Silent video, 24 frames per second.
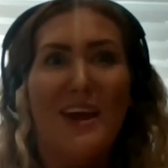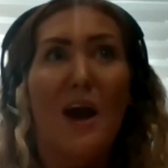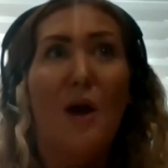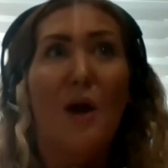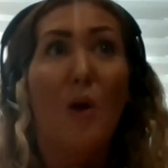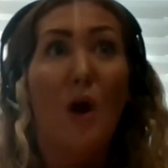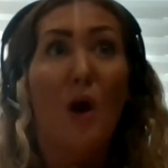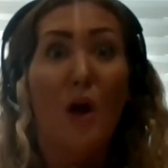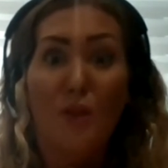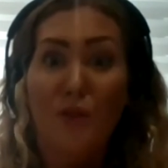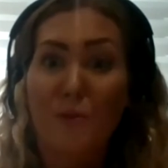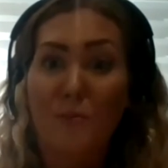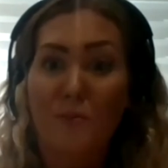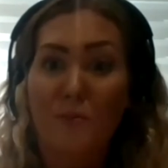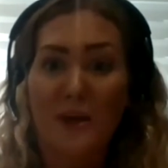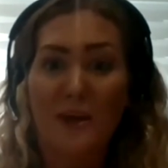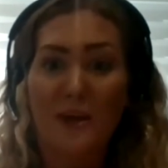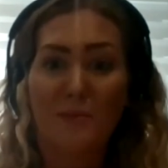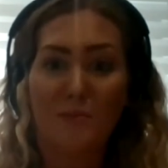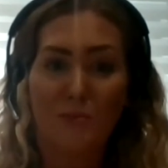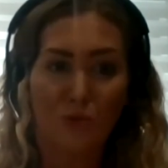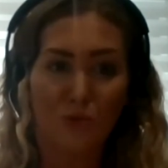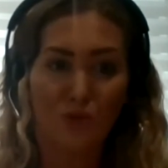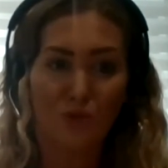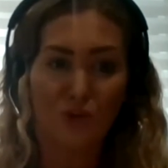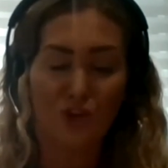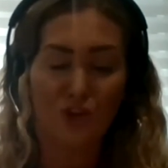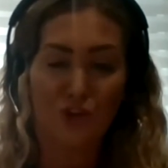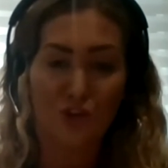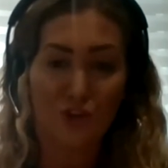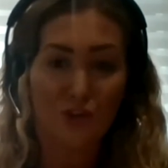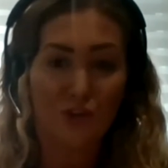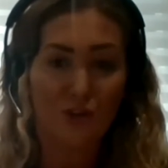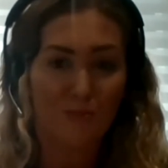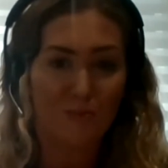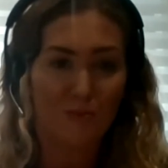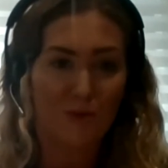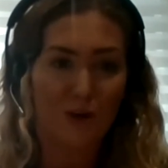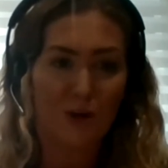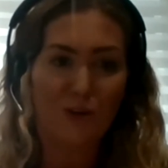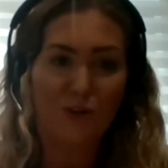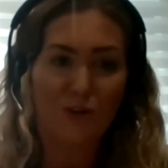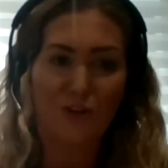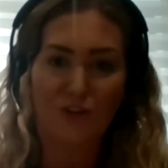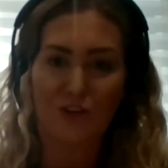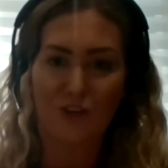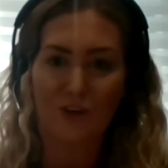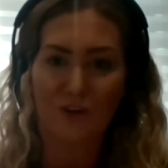how other people should
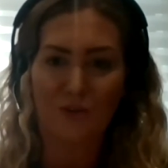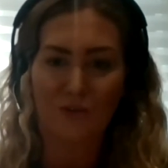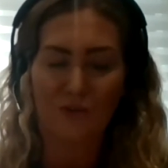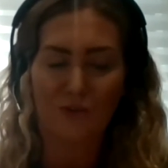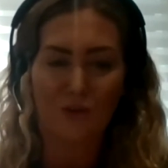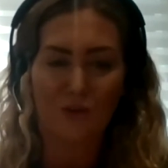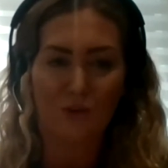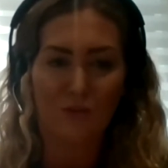approach those